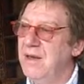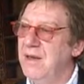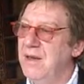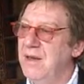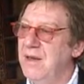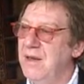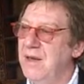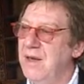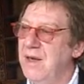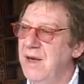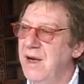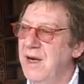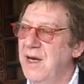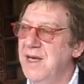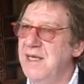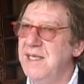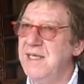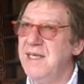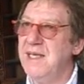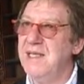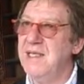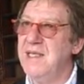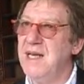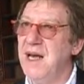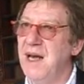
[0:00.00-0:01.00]
the guy
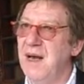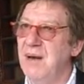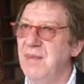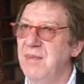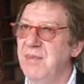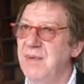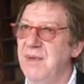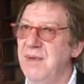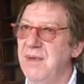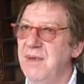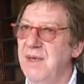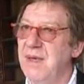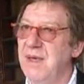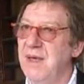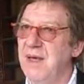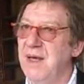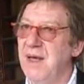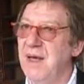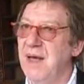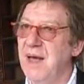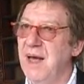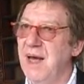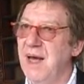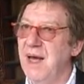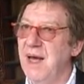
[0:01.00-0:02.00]
sit up
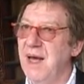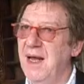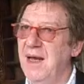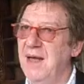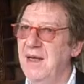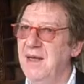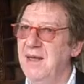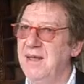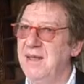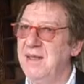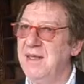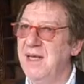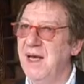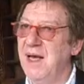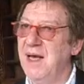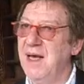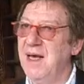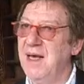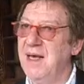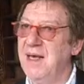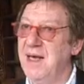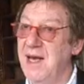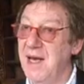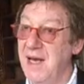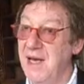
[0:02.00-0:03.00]
and say
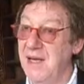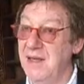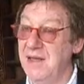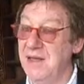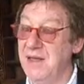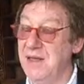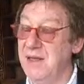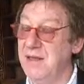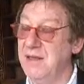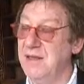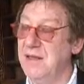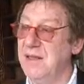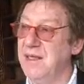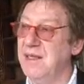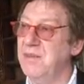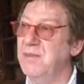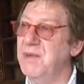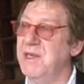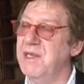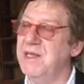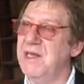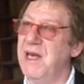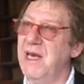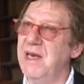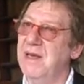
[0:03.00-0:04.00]
yes? Because he
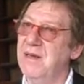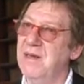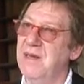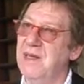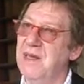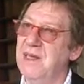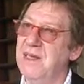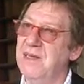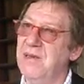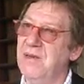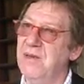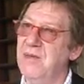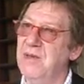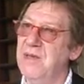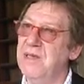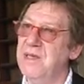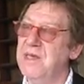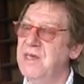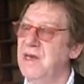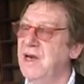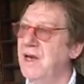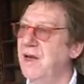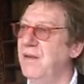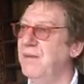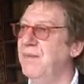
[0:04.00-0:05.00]
must get these all the
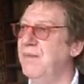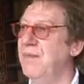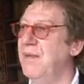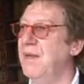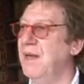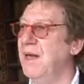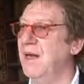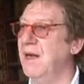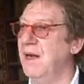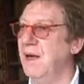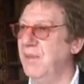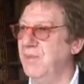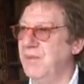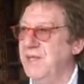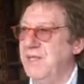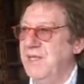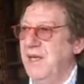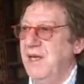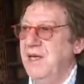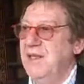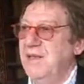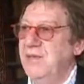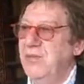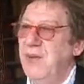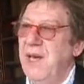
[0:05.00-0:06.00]
time.
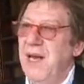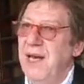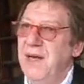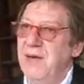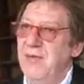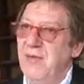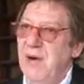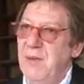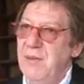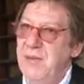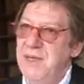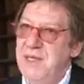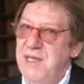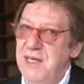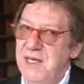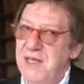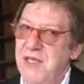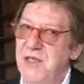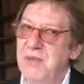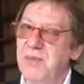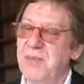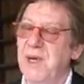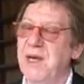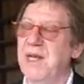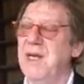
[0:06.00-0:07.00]
Besides, we had a
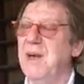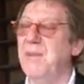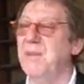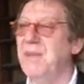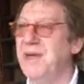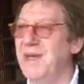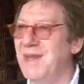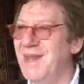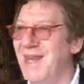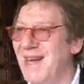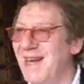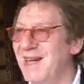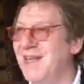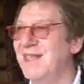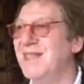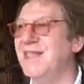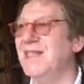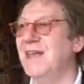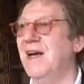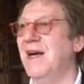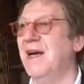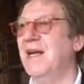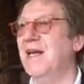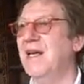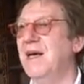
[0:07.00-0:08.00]
reputation by then, but that
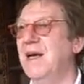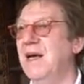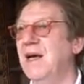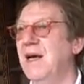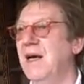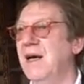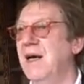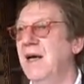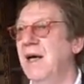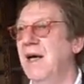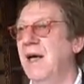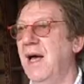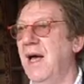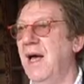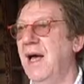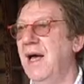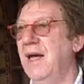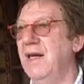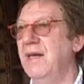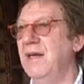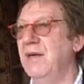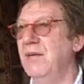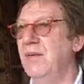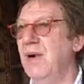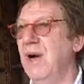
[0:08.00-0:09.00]
aside.
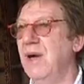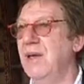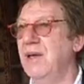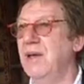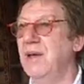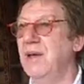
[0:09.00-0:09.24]
And I